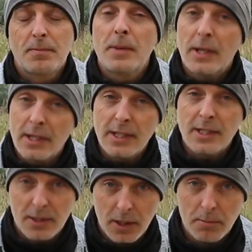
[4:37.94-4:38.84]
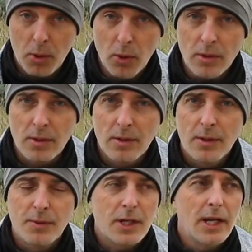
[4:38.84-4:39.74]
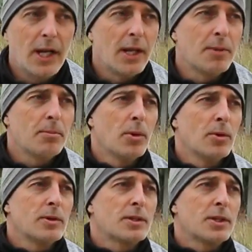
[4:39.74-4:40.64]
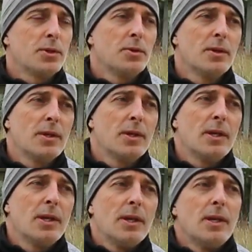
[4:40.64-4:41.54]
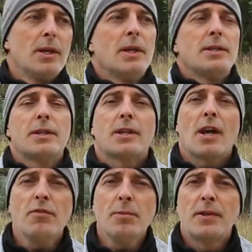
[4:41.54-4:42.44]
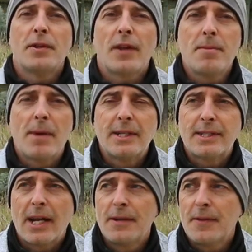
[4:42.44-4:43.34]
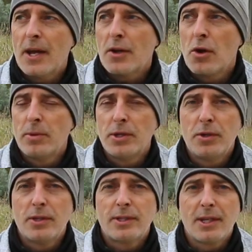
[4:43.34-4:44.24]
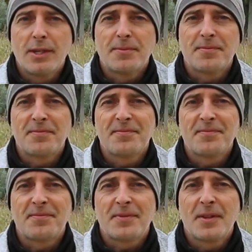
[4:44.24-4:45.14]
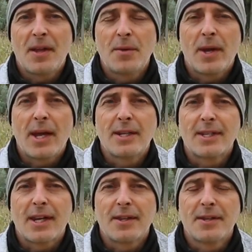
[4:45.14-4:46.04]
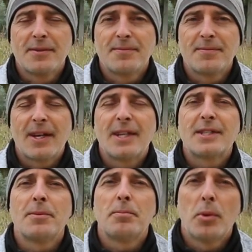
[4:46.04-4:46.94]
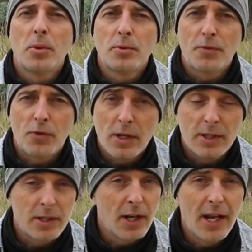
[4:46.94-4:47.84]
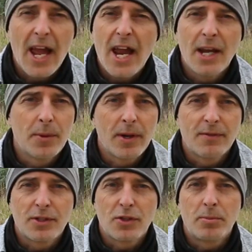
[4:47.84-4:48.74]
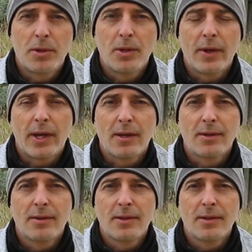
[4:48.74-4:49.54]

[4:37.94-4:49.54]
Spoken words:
Because it's important. It was clearly important to the government that they maintained their common unity, that they were getting together. And it's important for us, so don't let anyone ever stop you doing it.